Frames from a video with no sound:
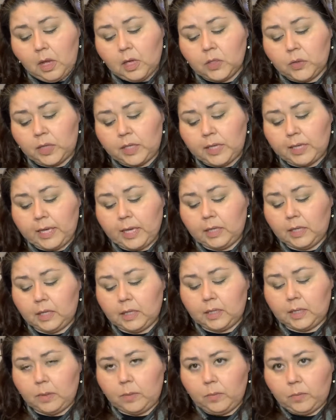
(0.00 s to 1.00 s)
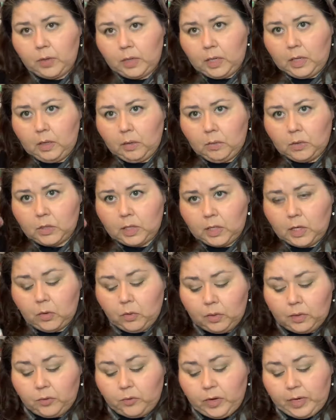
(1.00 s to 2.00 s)
So I did get the symphony, which I know
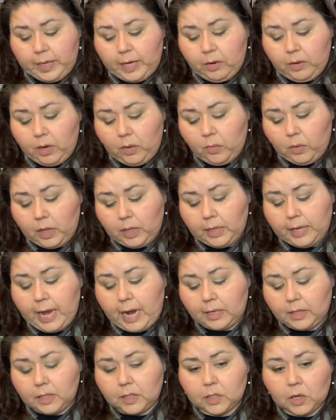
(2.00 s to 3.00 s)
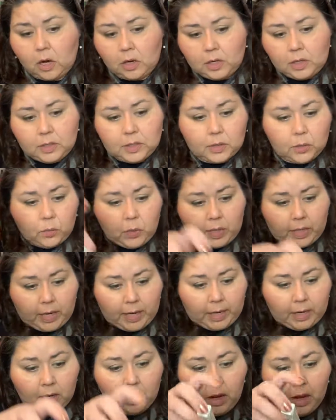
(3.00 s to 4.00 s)
is the Frank Gehry one. Cactus Garden is the one
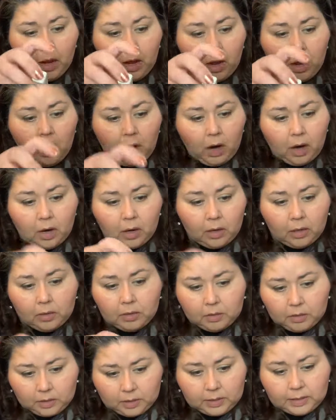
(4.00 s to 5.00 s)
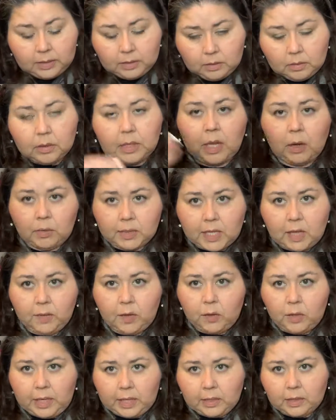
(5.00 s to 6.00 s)
I are, this, they always give
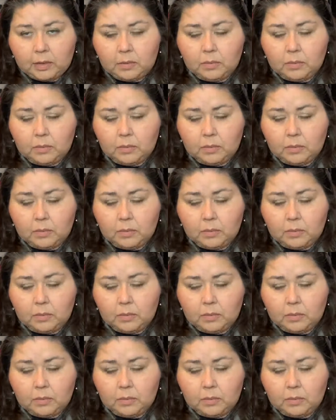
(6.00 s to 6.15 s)
you like,